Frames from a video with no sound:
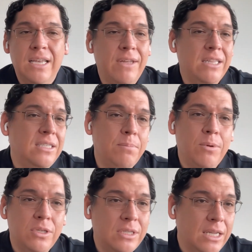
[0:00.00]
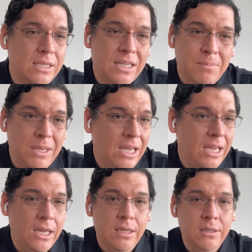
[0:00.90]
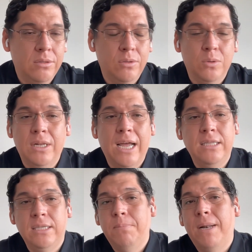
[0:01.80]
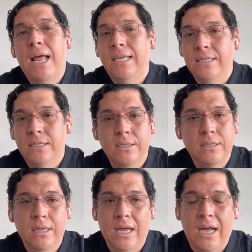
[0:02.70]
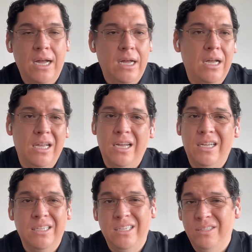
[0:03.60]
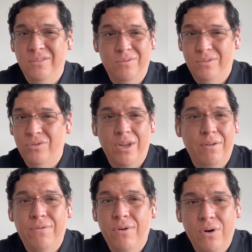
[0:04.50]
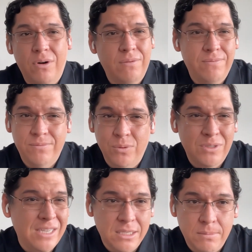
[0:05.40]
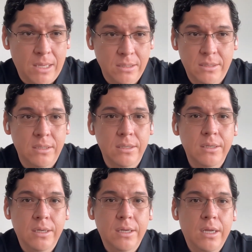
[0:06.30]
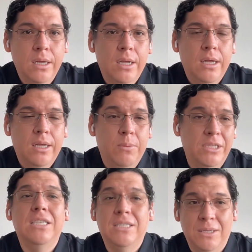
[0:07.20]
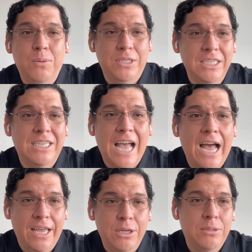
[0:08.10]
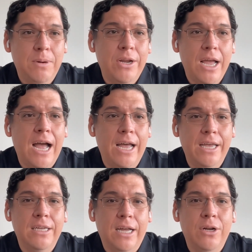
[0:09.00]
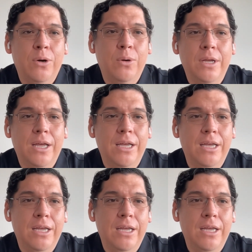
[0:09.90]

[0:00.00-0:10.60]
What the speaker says: 70% at the beginning to 90 plus in 3, 4 to 6 months, which is high. It's very high. I know.